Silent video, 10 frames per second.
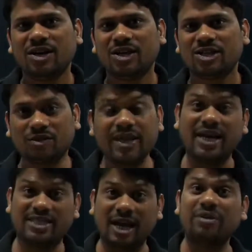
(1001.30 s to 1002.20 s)
So in
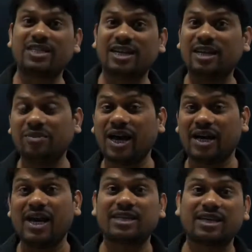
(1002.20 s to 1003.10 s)
examination, if they are
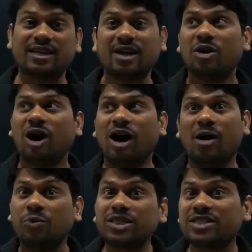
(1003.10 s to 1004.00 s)
asking
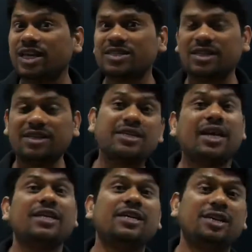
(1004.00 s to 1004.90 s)
which junction is
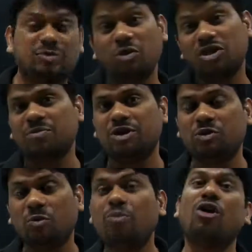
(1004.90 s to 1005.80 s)
really responsible
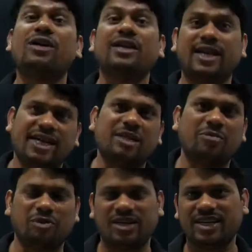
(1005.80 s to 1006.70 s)
to block negative
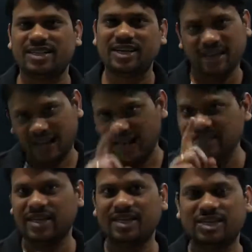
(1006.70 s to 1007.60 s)
voltage,
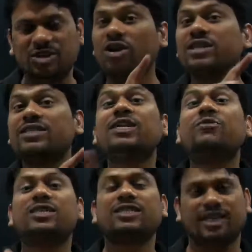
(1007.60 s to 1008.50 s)
answer is not
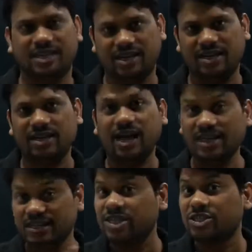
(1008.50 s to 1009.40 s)
J1, J3.
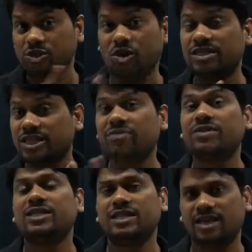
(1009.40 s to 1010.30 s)
Answer is not
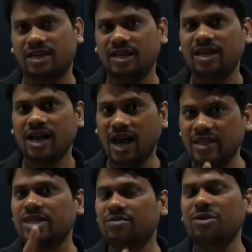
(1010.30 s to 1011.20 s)
J1, J3.
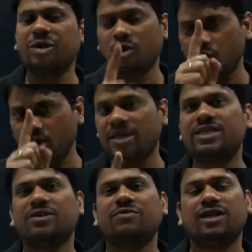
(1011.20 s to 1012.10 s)
Answer will be only
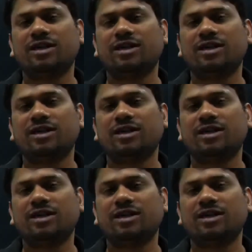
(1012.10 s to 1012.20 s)
J1.